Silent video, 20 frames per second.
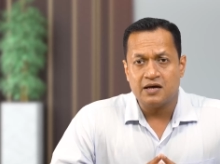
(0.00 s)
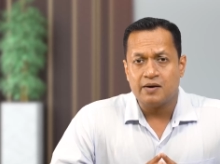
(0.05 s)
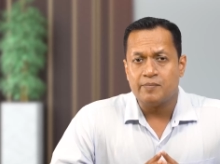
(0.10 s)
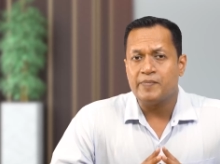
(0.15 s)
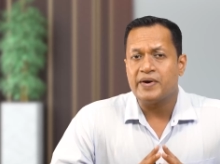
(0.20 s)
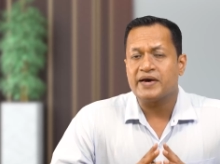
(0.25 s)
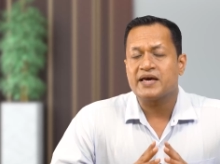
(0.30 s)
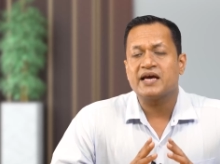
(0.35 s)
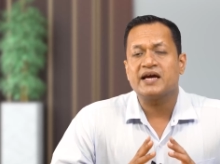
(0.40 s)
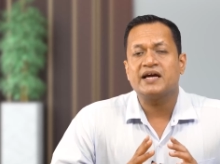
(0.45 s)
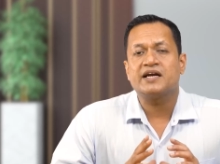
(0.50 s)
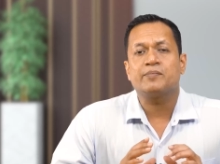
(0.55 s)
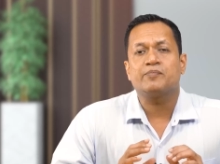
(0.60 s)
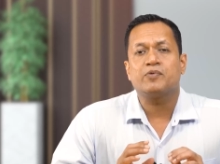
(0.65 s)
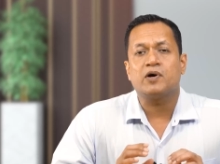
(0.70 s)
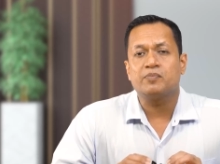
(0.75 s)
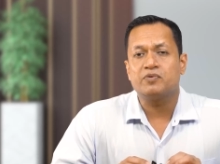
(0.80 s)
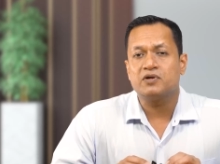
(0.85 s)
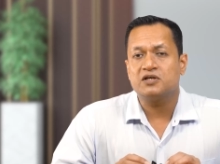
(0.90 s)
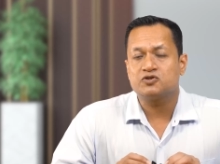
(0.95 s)
making it a
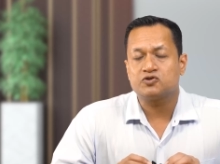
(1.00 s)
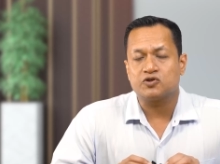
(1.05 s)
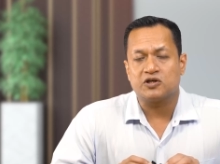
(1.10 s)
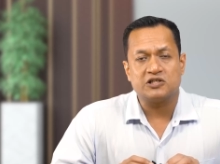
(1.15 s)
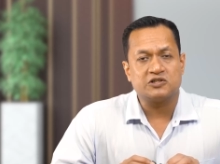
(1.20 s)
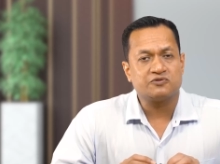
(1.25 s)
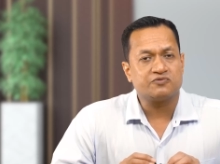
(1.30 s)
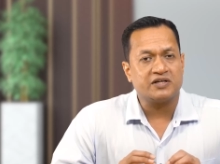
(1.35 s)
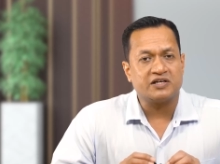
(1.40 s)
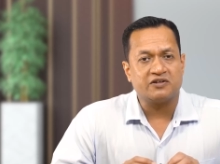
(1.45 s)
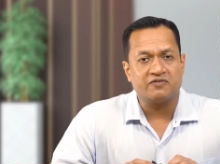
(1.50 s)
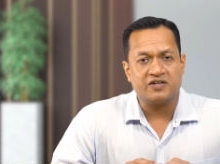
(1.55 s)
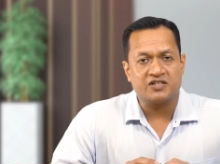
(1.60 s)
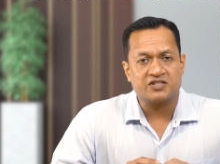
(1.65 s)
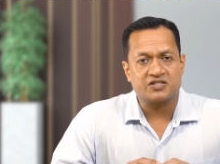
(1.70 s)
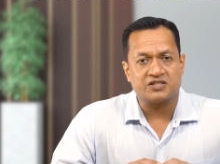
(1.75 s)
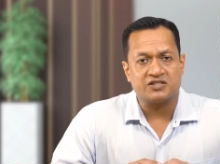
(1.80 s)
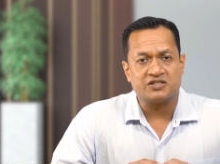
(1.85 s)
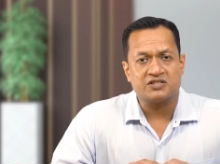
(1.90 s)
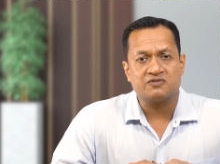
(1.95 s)
popular choice for
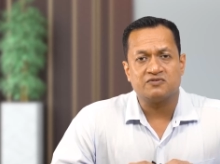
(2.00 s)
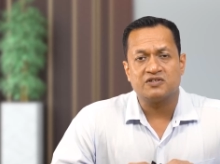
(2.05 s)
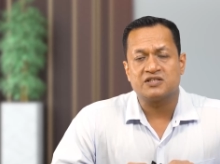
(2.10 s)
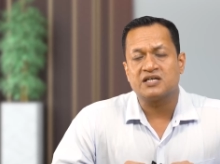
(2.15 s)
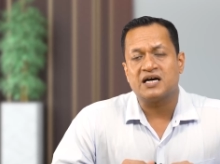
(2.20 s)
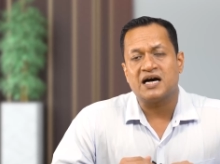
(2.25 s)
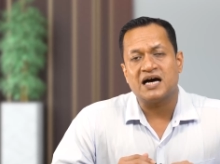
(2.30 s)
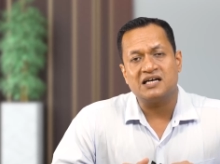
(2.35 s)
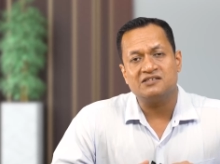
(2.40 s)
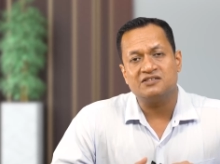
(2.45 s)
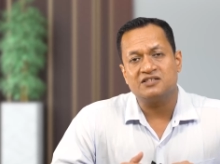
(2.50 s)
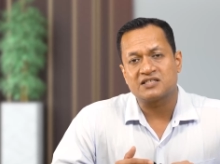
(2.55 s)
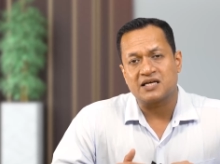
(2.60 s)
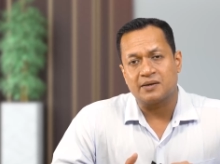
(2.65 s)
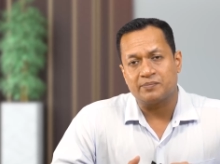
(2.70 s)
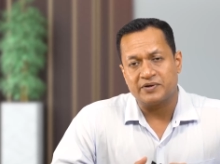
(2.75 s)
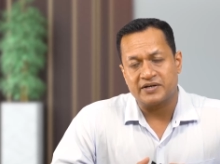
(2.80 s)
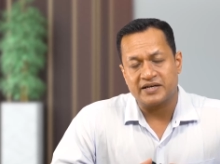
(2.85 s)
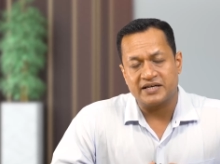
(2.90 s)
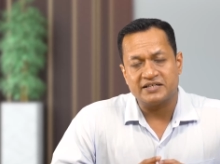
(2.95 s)
investors with a high risk
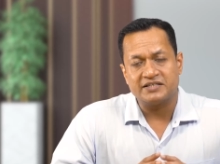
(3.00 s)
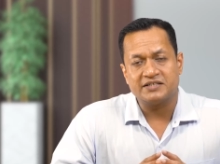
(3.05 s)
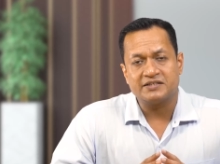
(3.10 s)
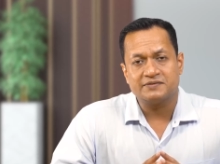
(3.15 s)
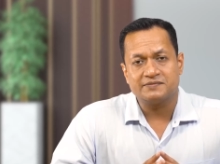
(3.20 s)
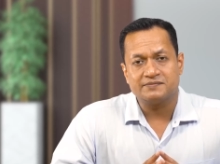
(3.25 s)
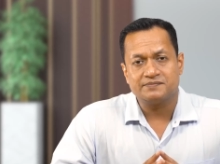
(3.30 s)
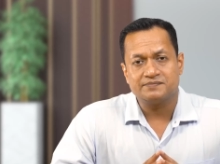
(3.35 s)
appetite.